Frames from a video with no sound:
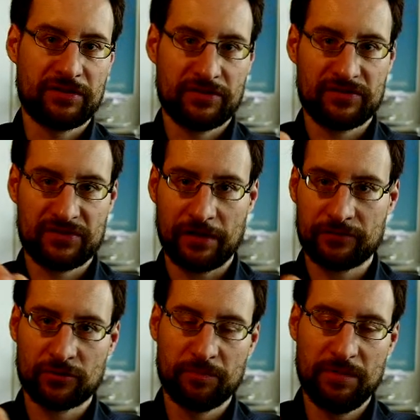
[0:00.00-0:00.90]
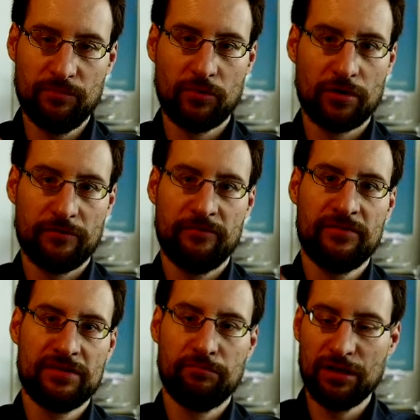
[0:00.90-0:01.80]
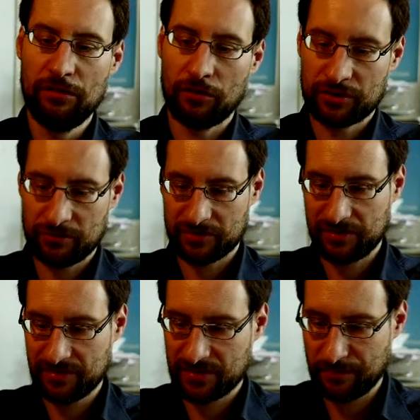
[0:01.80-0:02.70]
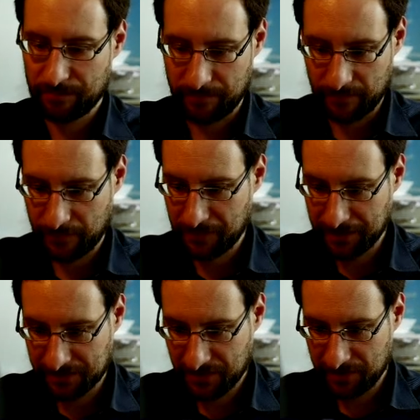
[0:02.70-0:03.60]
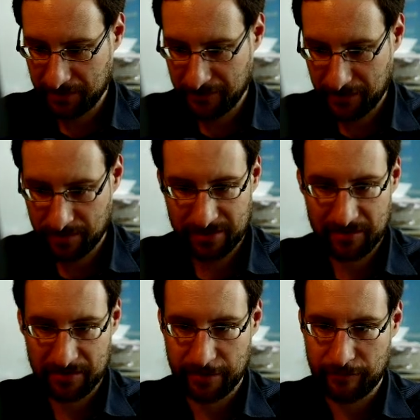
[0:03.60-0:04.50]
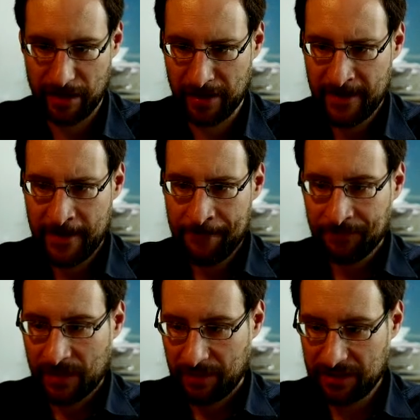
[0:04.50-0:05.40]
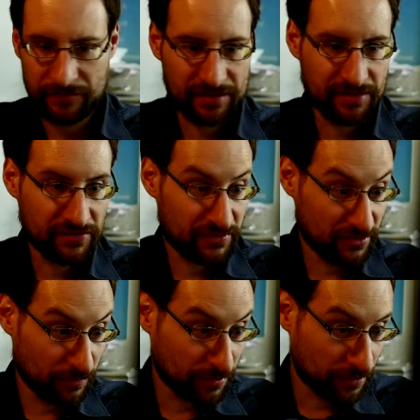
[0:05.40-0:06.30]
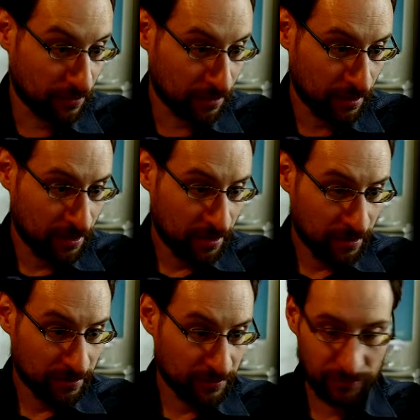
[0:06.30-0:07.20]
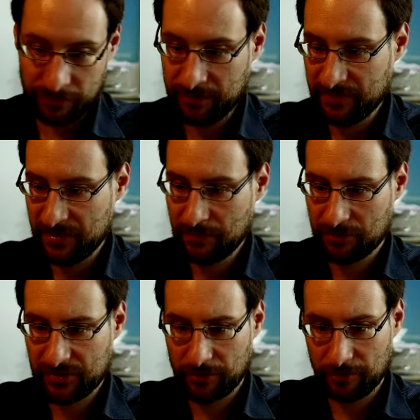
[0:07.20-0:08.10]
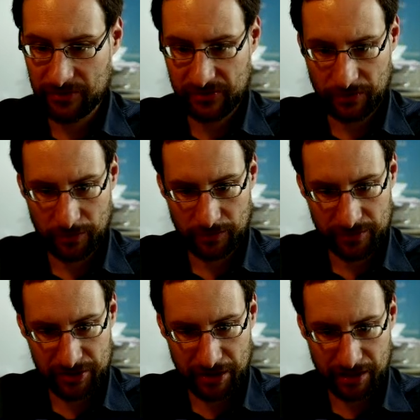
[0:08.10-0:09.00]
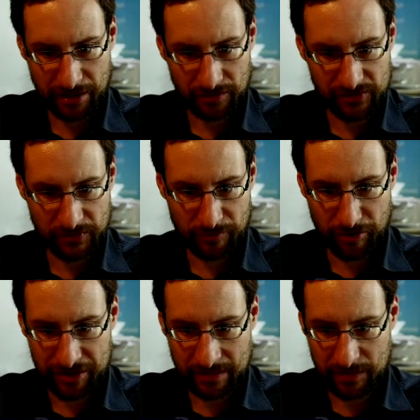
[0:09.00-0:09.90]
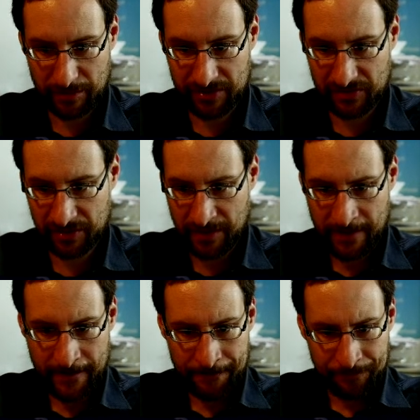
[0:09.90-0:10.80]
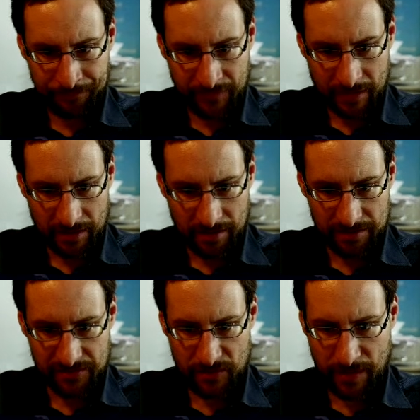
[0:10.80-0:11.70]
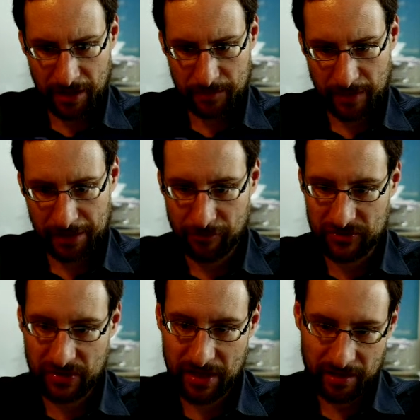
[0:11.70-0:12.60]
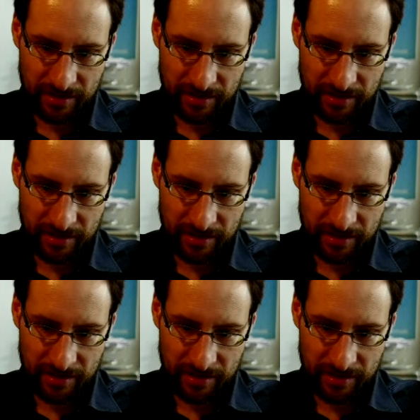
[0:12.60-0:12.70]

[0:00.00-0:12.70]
stuff should be more visibly logged, not in some files hidden away, but here we are. But even in this stupid log, you don't even see what's going on. So checking also runtime dependency, CMake binary, also